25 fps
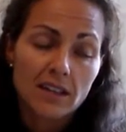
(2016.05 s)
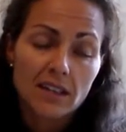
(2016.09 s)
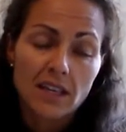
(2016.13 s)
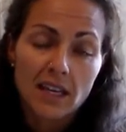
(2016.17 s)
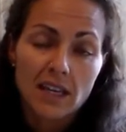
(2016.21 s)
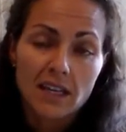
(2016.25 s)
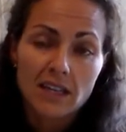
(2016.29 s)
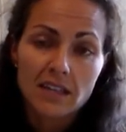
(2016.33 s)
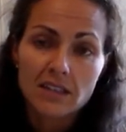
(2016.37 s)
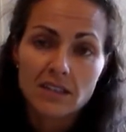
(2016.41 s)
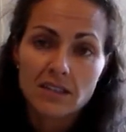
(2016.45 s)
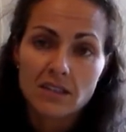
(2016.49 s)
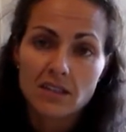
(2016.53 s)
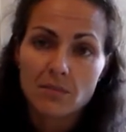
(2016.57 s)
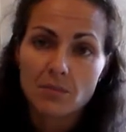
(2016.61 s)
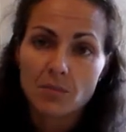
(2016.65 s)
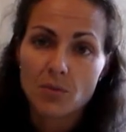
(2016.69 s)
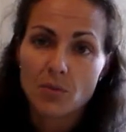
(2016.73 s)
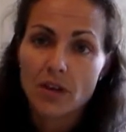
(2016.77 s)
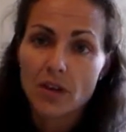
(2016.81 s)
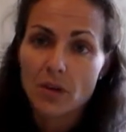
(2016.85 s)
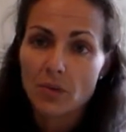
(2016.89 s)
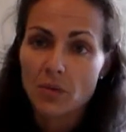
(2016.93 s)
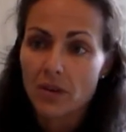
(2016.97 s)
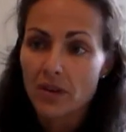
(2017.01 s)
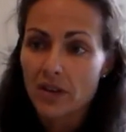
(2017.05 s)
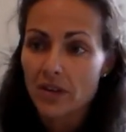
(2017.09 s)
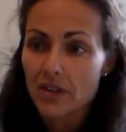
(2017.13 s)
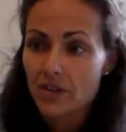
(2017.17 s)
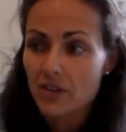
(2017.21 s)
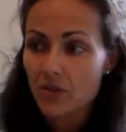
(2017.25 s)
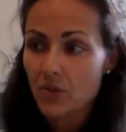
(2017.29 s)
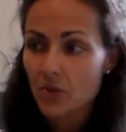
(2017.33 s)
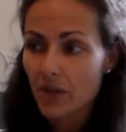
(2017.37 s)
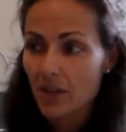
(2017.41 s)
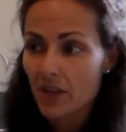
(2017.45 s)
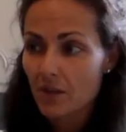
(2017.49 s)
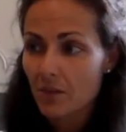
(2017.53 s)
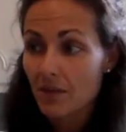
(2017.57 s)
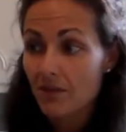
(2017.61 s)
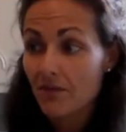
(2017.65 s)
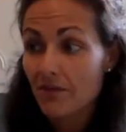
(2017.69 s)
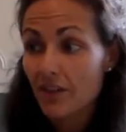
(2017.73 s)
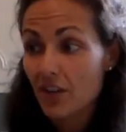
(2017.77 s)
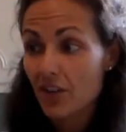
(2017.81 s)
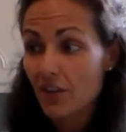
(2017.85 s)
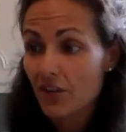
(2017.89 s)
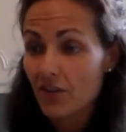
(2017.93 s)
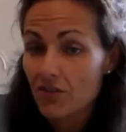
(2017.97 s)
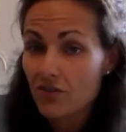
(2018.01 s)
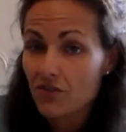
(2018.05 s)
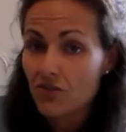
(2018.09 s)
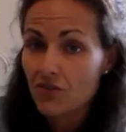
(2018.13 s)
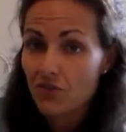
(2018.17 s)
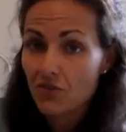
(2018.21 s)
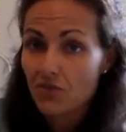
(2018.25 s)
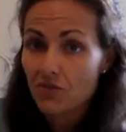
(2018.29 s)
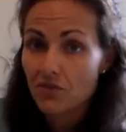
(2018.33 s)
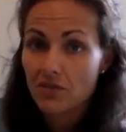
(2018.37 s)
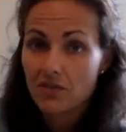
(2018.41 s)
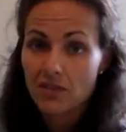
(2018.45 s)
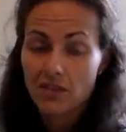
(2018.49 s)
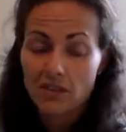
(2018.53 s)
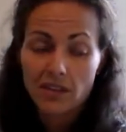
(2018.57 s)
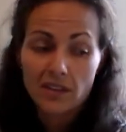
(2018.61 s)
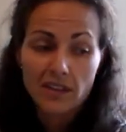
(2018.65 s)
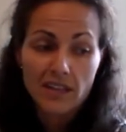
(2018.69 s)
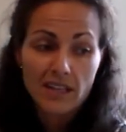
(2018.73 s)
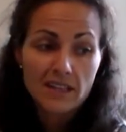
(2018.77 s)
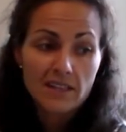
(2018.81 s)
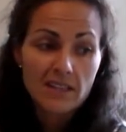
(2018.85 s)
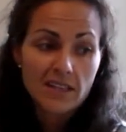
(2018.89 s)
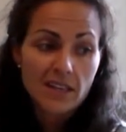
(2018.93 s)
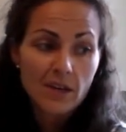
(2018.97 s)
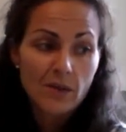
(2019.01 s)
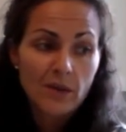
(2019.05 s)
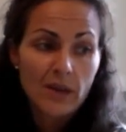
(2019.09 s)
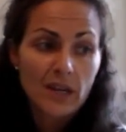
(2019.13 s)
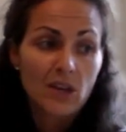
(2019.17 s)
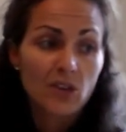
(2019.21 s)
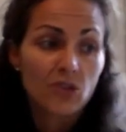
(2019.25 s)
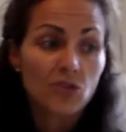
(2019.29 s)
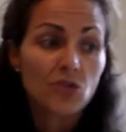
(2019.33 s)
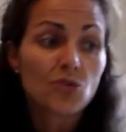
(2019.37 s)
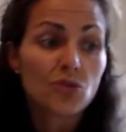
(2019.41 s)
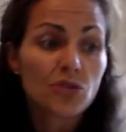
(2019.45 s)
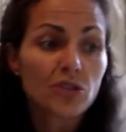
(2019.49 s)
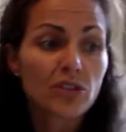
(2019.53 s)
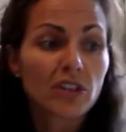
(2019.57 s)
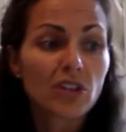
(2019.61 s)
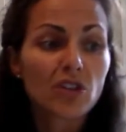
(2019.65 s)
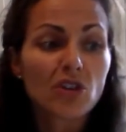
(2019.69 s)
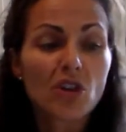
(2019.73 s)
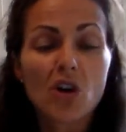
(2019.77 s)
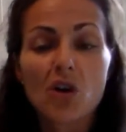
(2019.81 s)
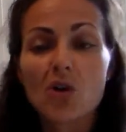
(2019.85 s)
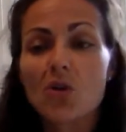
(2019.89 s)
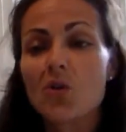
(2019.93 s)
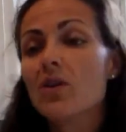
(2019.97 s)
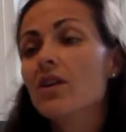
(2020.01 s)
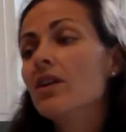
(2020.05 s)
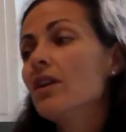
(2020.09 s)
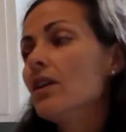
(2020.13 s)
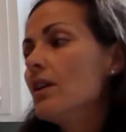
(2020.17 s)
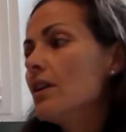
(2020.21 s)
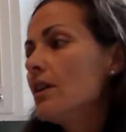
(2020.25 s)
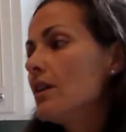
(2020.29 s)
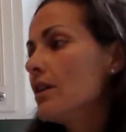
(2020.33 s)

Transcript: getting to the point where it's going to be vinegar soon. And that's how I usually know